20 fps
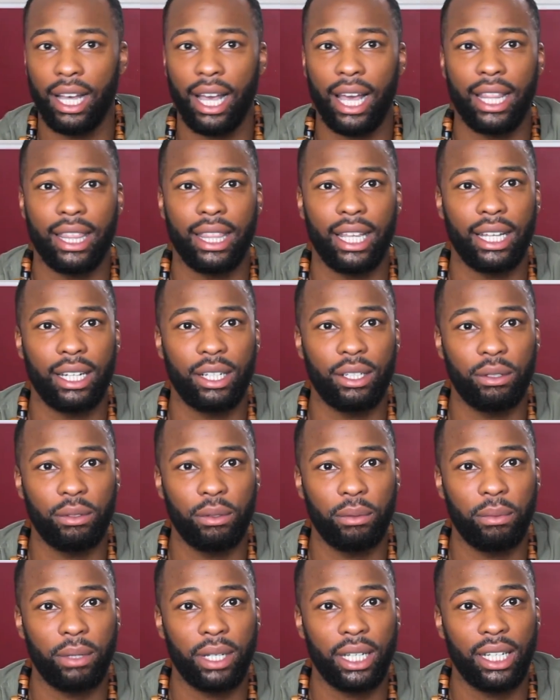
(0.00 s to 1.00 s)
and
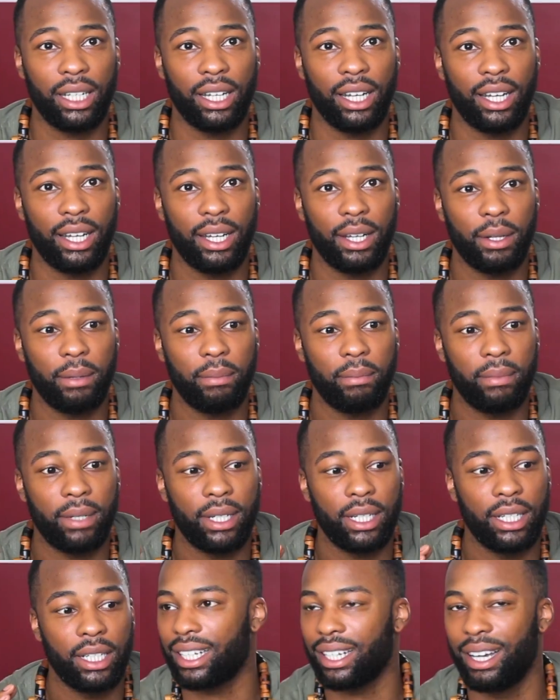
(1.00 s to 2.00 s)
then we
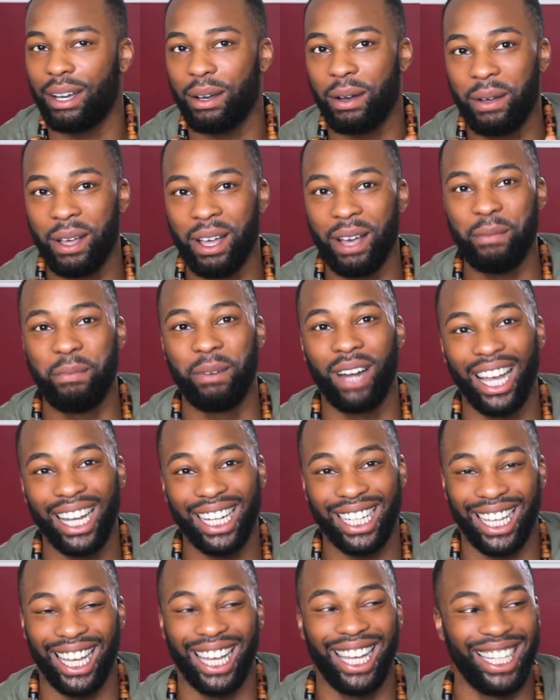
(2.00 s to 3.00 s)

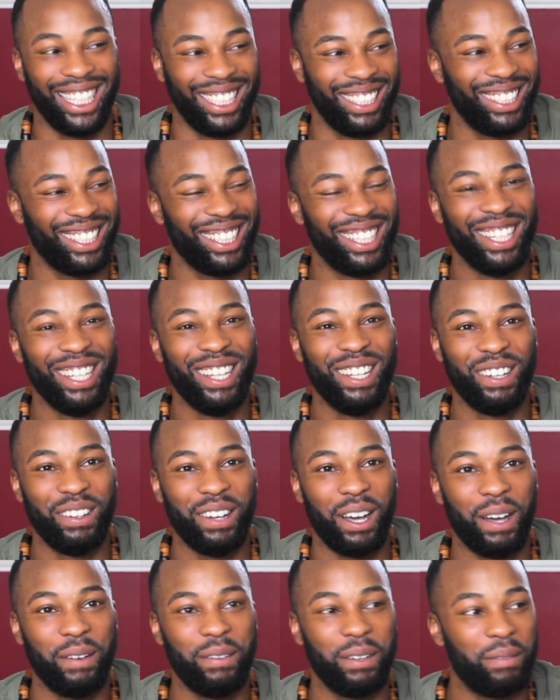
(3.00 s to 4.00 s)
Black Gay
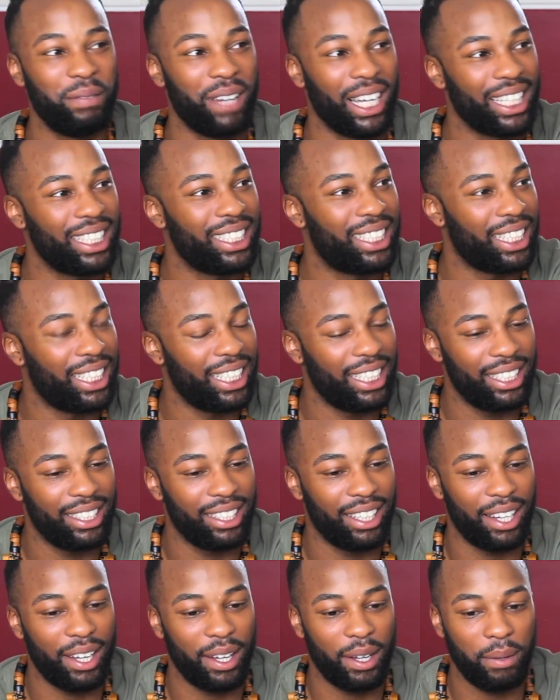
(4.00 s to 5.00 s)
magazine.